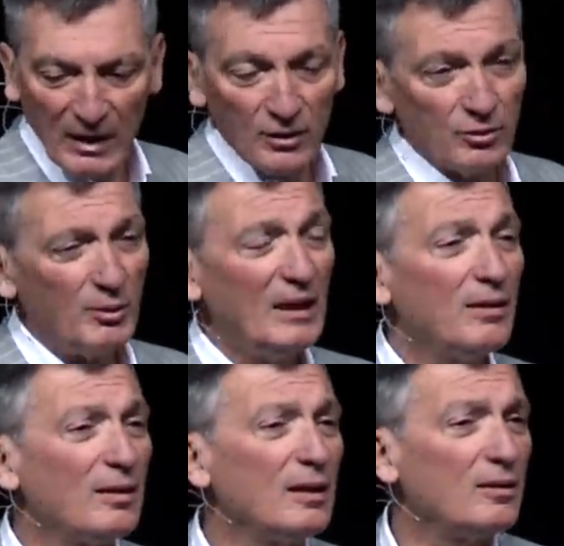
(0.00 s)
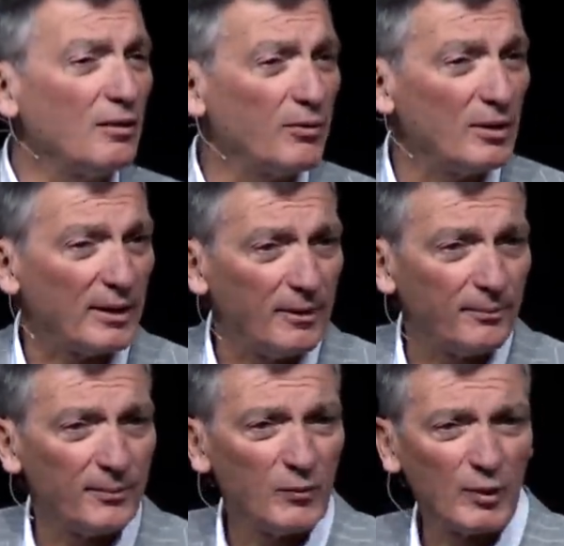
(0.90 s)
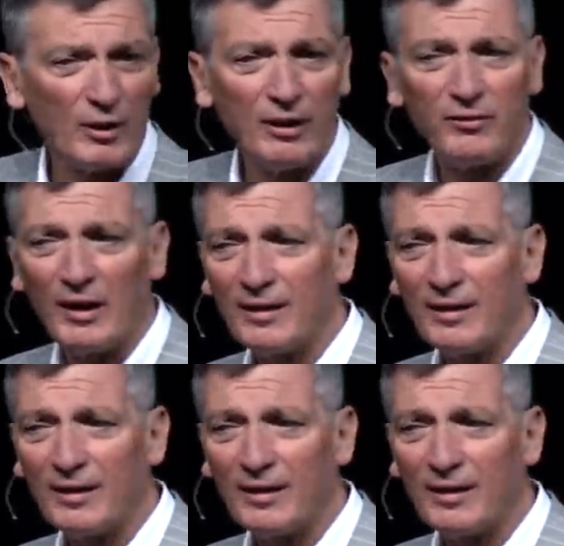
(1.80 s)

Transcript: So we need to think differently if we're going to invent